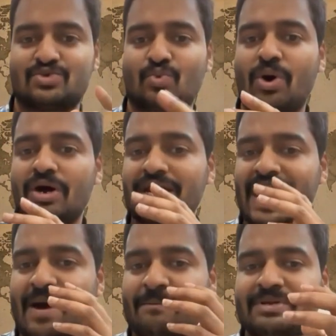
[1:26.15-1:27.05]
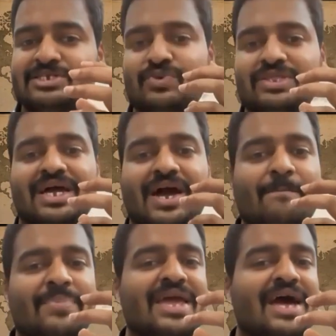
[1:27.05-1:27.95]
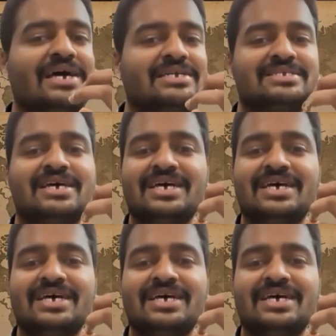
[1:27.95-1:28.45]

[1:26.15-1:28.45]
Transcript: What happens when the company hires